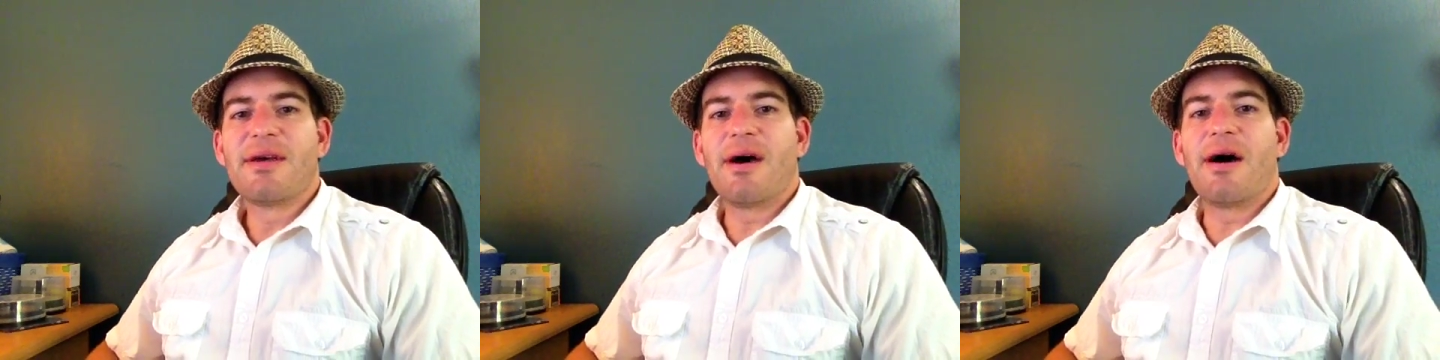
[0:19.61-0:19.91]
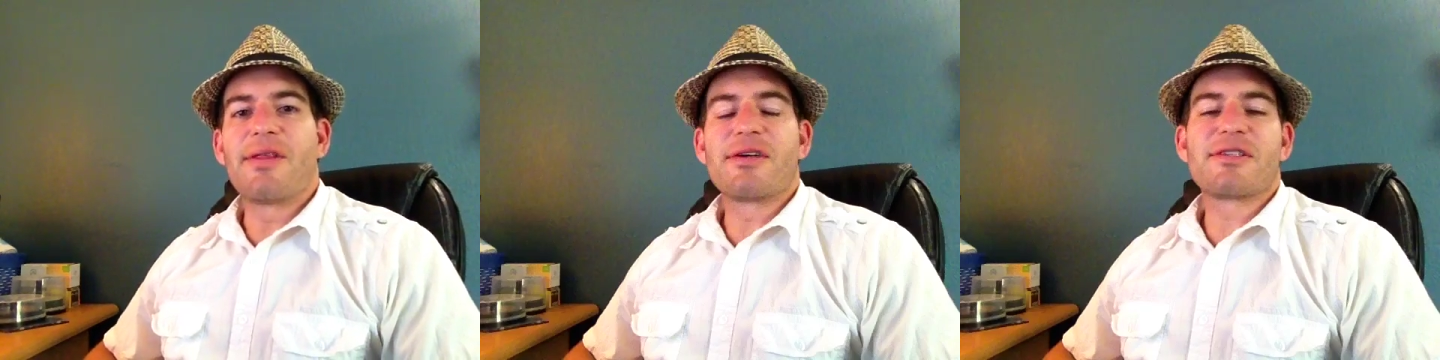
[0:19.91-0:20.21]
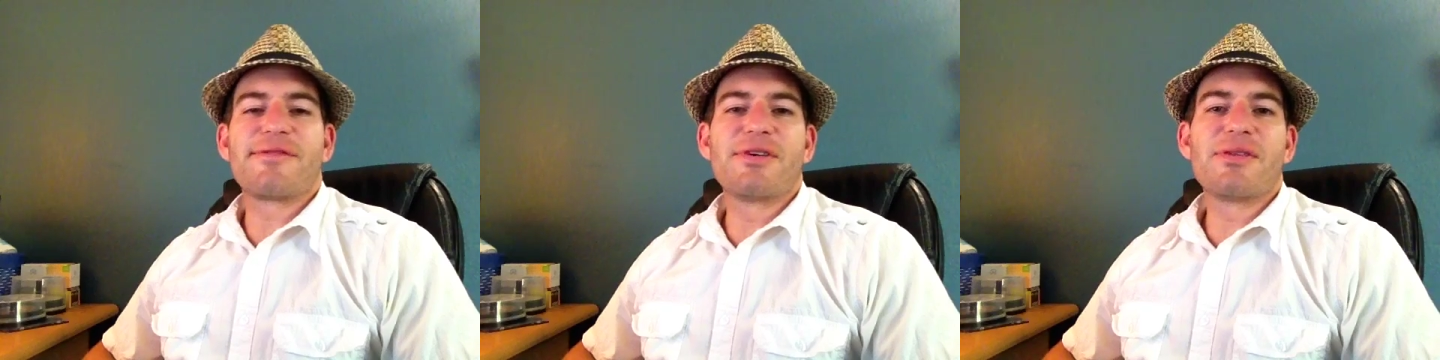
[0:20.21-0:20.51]
uh,
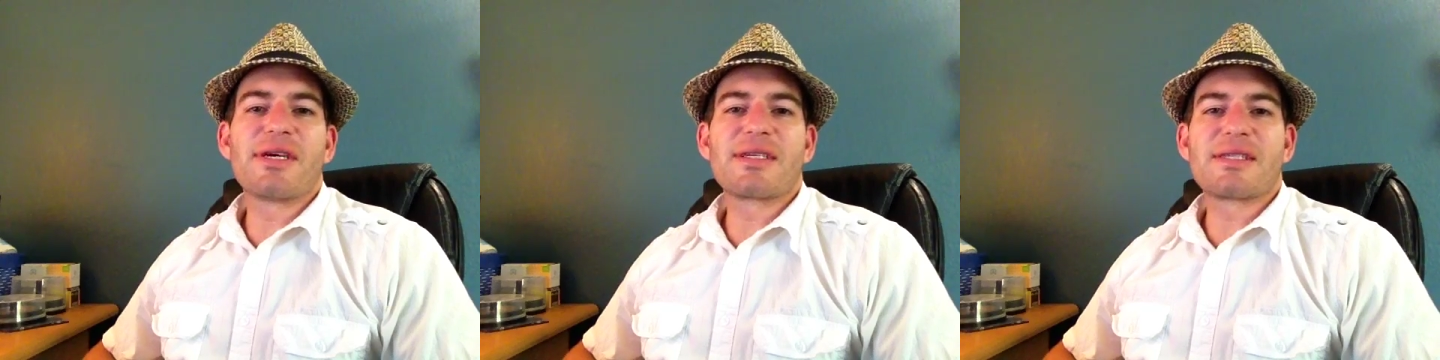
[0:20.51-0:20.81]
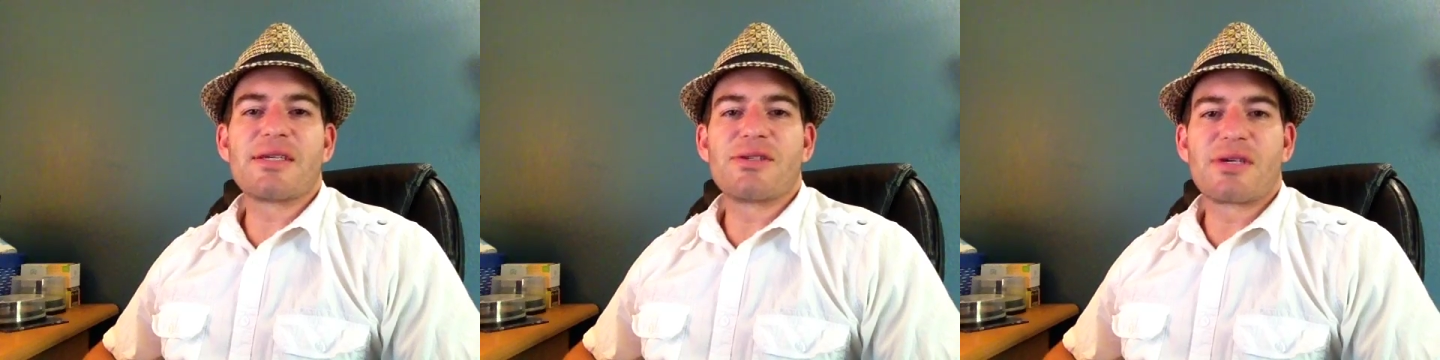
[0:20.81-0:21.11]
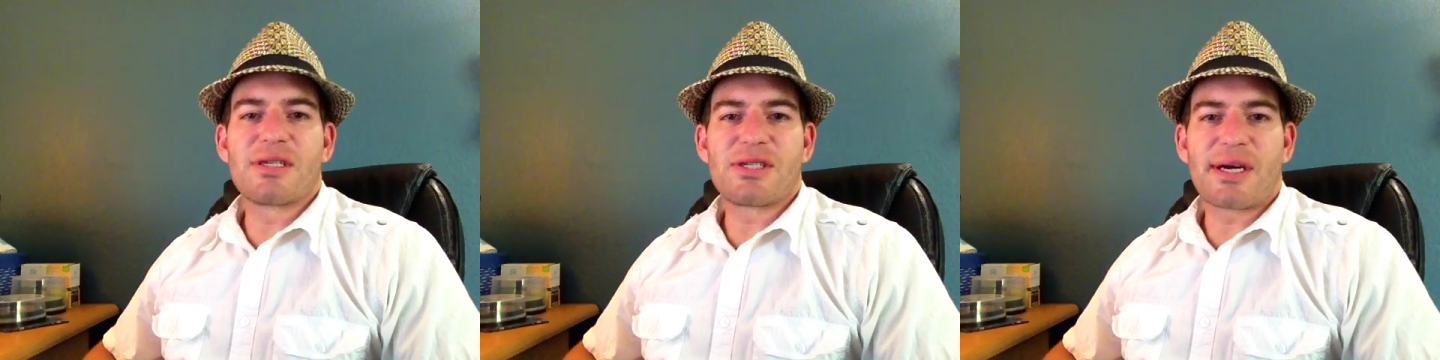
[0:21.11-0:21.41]
there's a few things that you
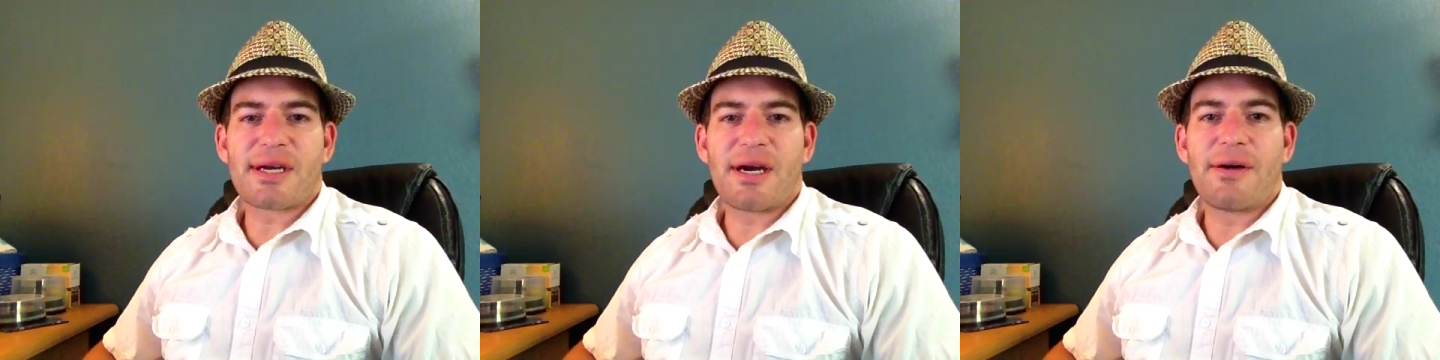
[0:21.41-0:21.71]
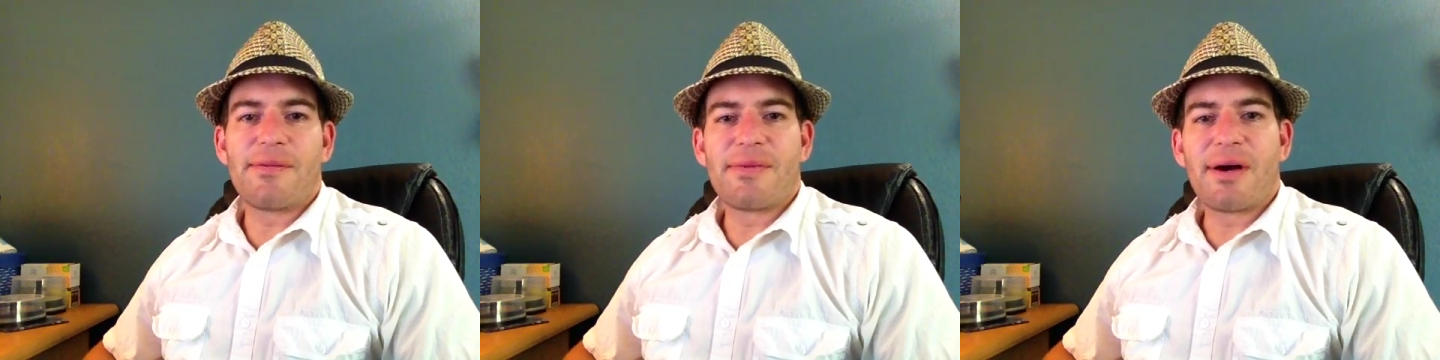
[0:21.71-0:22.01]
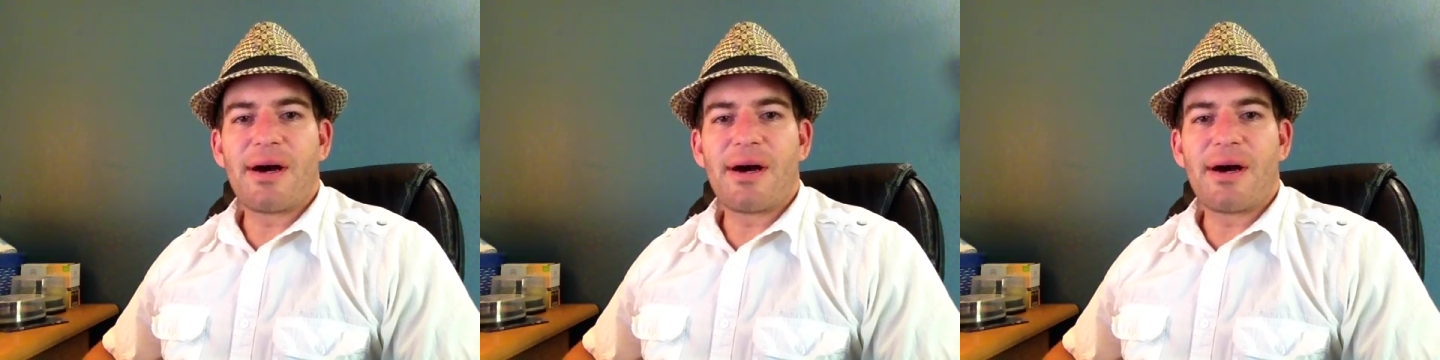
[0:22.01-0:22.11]
can check out.